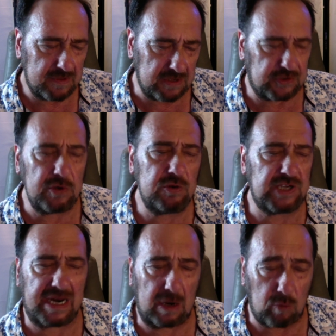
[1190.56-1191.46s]
tune
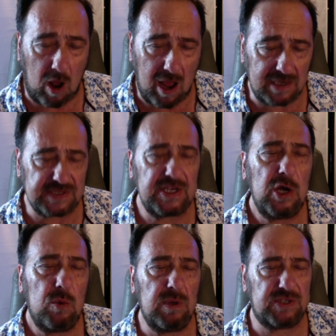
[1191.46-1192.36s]
Jedi Rocks
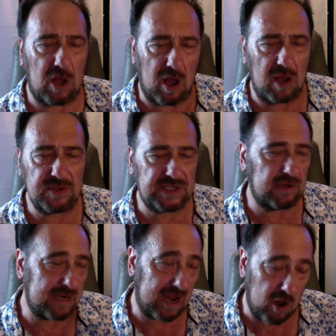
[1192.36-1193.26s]
was also,
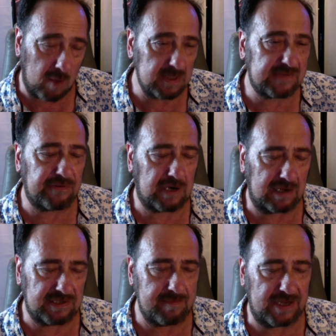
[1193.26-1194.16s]
and I almost forgot
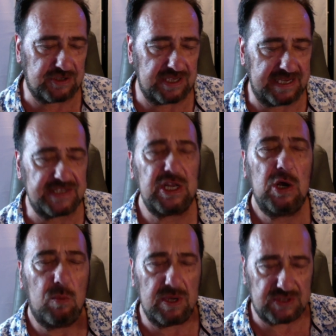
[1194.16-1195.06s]
to mention this,
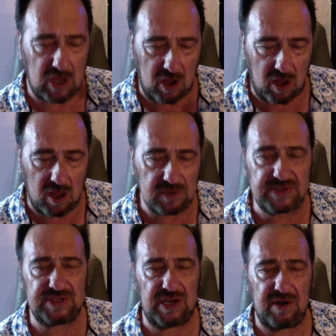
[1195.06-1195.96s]
was
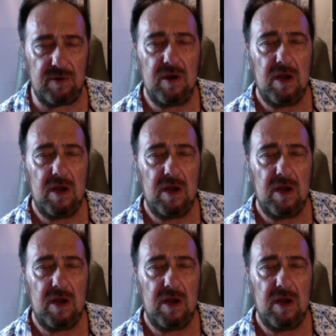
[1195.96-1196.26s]
also